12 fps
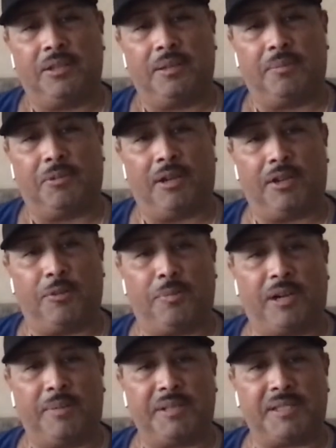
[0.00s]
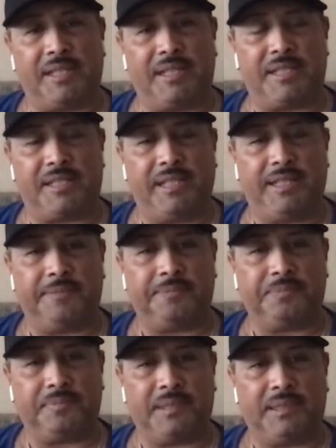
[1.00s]
Barack Obama's Senate seat
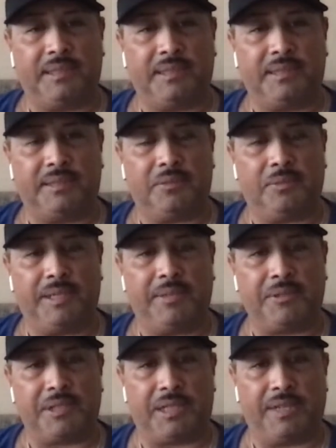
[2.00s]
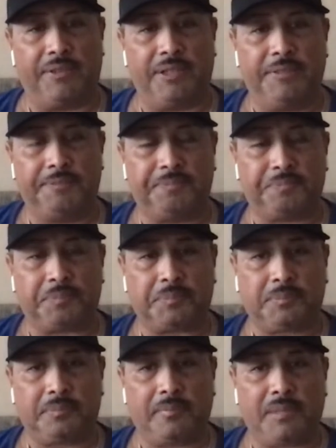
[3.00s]
when he was the governor.
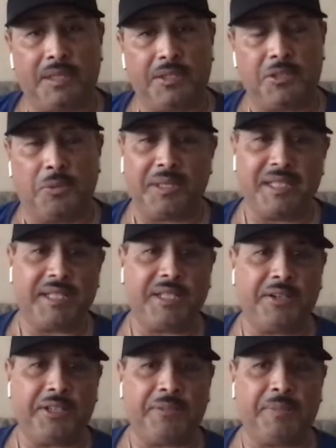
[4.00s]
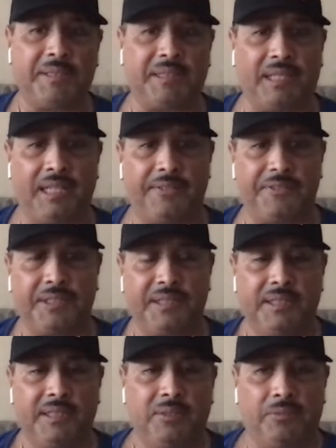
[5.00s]
So what does that tell you about the left?
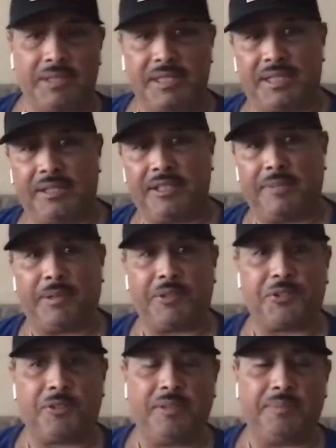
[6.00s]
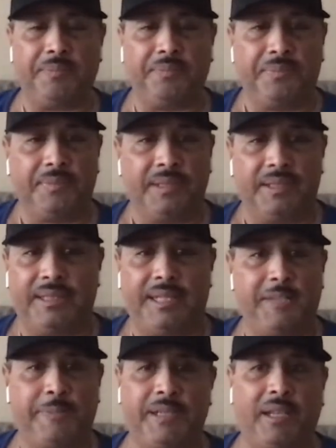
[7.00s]
What does it tell you about Trump? That
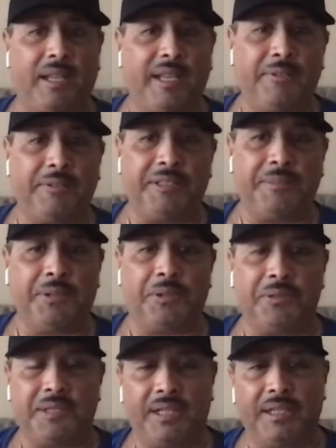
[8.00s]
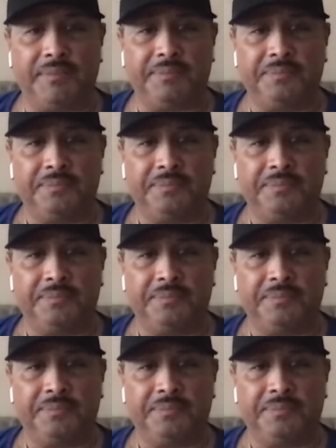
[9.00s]
he's been aligned with them the whole time.